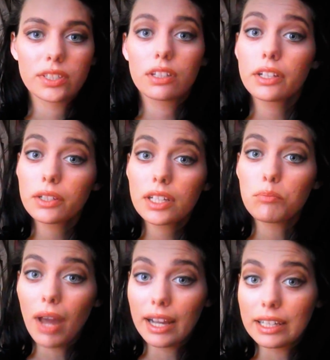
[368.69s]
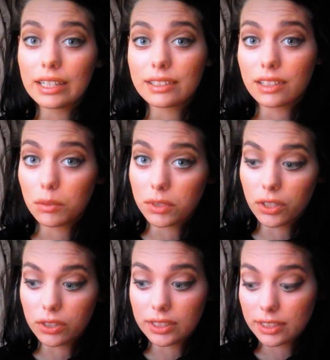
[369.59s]
clearly Maggie has come to
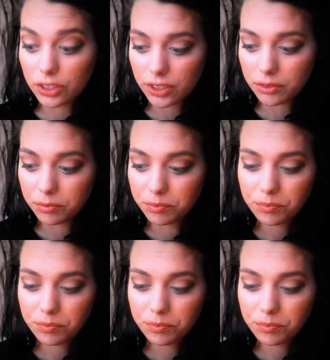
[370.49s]
her decision